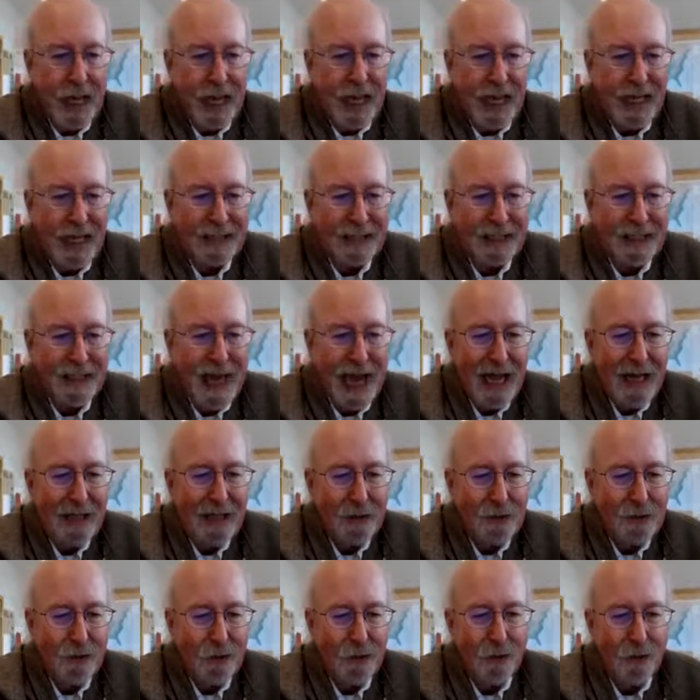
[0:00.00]
It's not
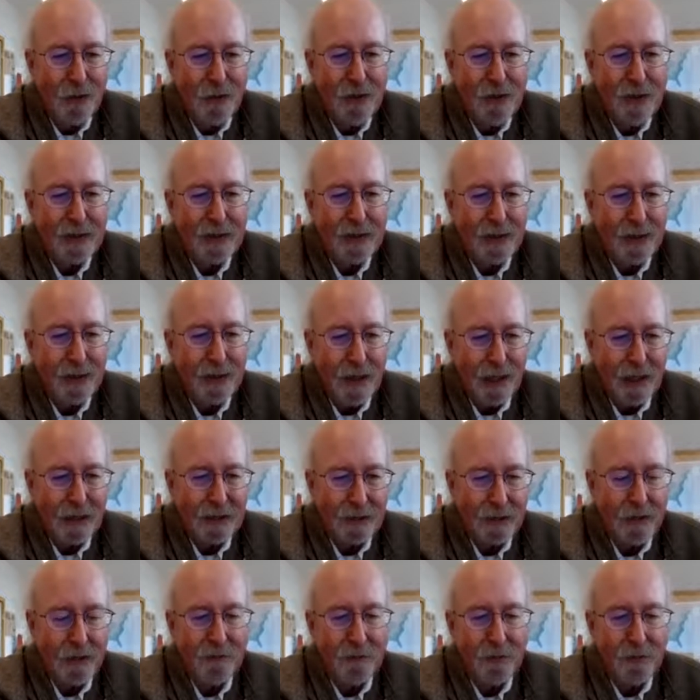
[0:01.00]
true in this cluster.